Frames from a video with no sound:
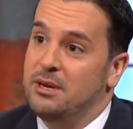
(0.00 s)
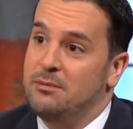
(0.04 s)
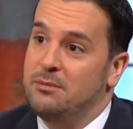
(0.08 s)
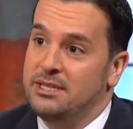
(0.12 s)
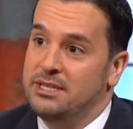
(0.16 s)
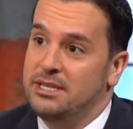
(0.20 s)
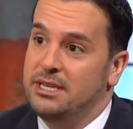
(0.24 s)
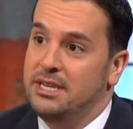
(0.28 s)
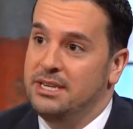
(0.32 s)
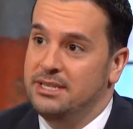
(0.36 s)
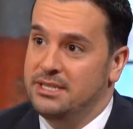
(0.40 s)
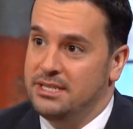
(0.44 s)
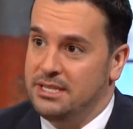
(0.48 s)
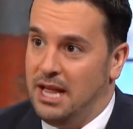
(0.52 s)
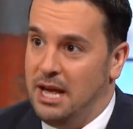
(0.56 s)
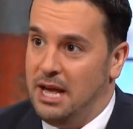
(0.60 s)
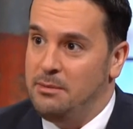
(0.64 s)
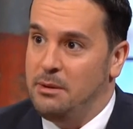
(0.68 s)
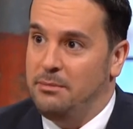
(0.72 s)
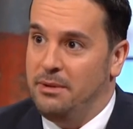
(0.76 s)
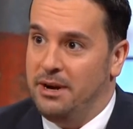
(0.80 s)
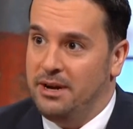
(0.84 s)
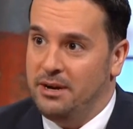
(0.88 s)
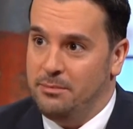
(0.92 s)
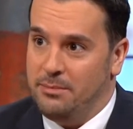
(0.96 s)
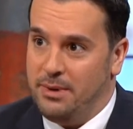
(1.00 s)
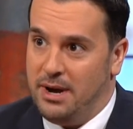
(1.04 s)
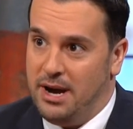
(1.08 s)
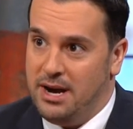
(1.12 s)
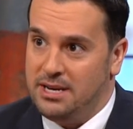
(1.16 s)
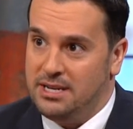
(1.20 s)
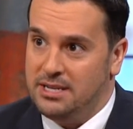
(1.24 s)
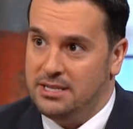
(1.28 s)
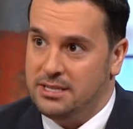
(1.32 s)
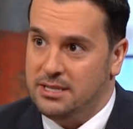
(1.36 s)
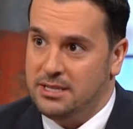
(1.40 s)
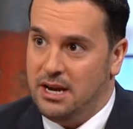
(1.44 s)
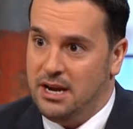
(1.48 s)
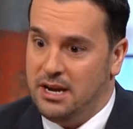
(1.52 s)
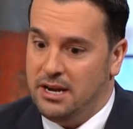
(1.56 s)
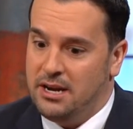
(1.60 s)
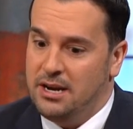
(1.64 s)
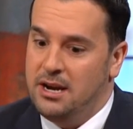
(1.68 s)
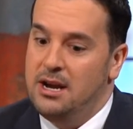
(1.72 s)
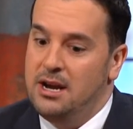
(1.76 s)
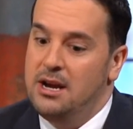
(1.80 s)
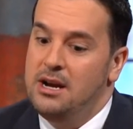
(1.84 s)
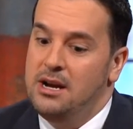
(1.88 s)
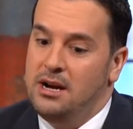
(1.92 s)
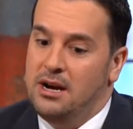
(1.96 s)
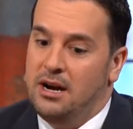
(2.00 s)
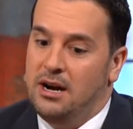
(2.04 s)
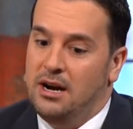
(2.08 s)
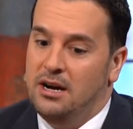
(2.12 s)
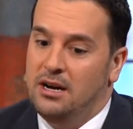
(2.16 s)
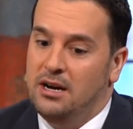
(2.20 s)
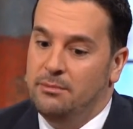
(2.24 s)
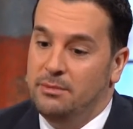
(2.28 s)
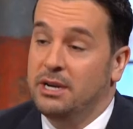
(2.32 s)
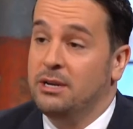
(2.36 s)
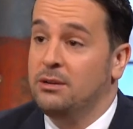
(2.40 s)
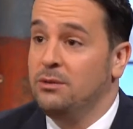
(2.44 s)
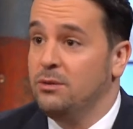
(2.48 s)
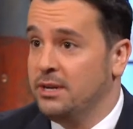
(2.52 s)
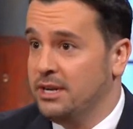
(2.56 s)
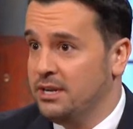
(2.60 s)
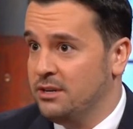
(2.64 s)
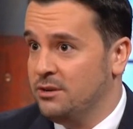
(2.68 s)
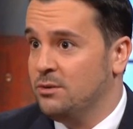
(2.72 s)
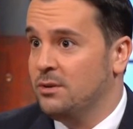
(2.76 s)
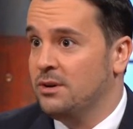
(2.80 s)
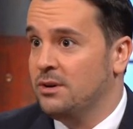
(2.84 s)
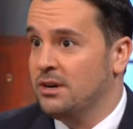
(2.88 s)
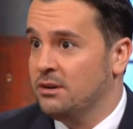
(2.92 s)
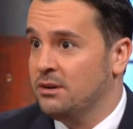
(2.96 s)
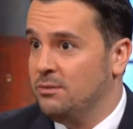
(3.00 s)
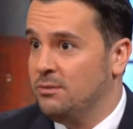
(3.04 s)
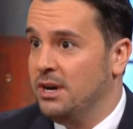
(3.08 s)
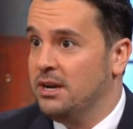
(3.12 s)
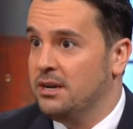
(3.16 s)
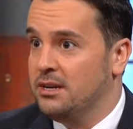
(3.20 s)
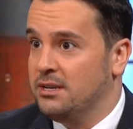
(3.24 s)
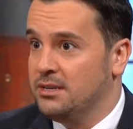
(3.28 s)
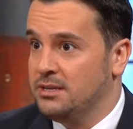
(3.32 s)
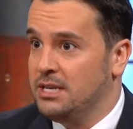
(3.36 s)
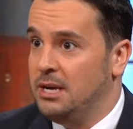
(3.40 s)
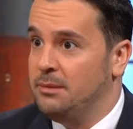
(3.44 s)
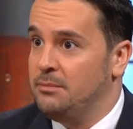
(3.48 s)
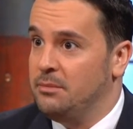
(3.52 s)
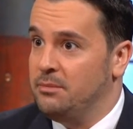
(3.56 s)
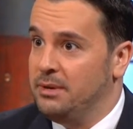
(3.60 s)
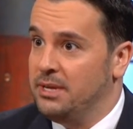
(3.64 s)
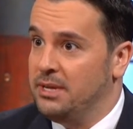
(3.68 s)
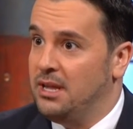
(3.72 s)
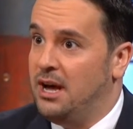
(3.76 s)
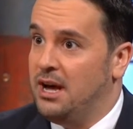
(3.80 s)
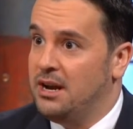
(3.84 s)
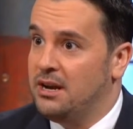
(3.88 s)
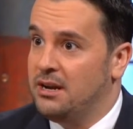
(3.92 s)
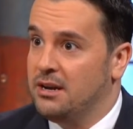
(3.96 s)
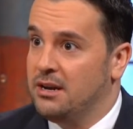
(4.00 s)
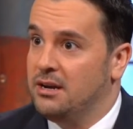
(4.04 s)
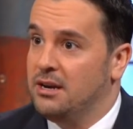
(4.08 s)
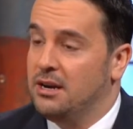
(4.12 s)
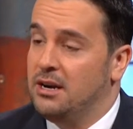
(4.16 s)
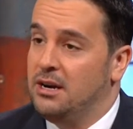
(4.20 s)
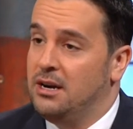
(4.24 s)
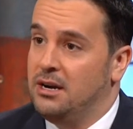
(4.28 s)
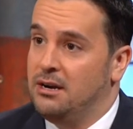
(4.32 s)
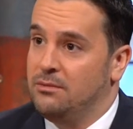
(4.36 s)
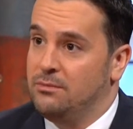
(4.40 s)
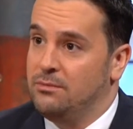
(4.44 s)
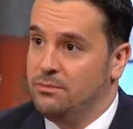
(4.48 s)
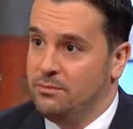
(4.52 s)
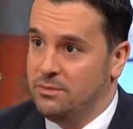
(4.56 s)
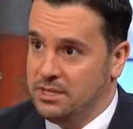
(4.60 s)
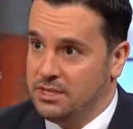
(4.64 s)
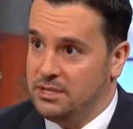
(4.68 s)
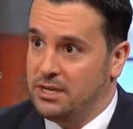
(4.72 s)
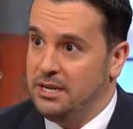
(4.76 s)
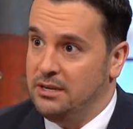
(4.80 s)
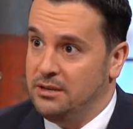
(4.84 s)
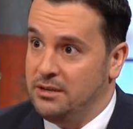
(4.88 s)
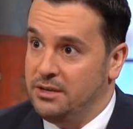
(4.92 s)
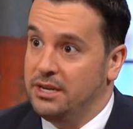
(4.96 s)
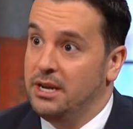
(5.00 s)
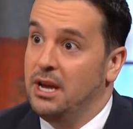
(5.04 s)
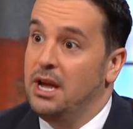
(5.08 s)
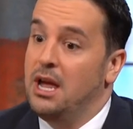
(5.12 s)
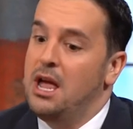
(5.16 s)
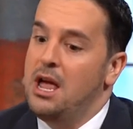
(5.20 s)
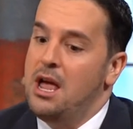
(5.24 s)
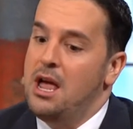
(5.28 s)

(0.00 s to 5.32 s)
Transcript: Embassy in Islamabad in Pakistan, including during when Osama bin Laden was killed.